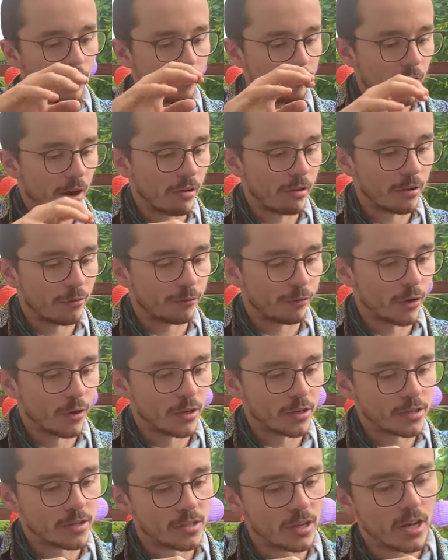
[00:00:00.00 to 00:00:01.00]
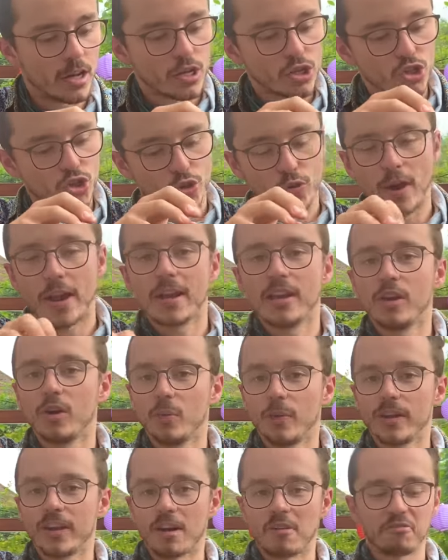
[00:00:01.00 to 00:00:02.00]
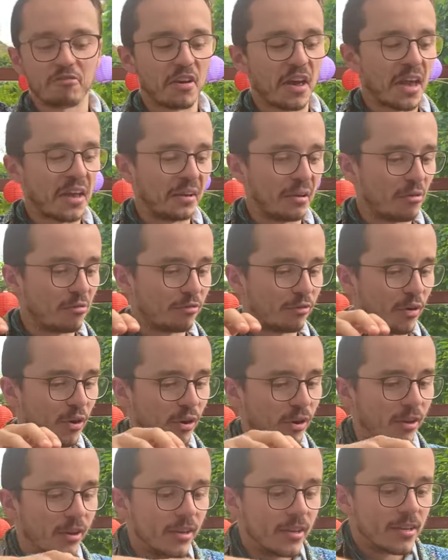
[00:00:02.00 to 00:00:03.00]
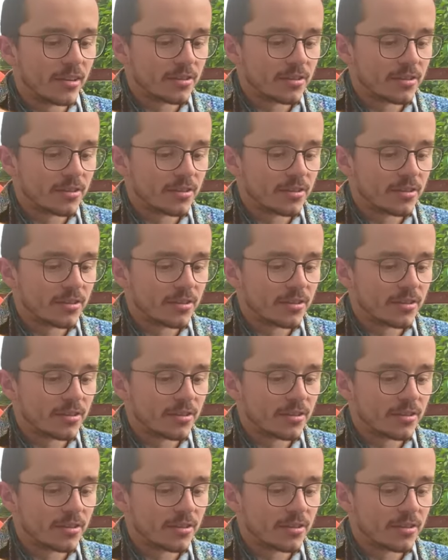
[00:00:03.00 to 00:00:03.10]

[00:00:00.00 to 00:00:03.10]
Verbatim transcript: the very first trailer we got for Halo 4,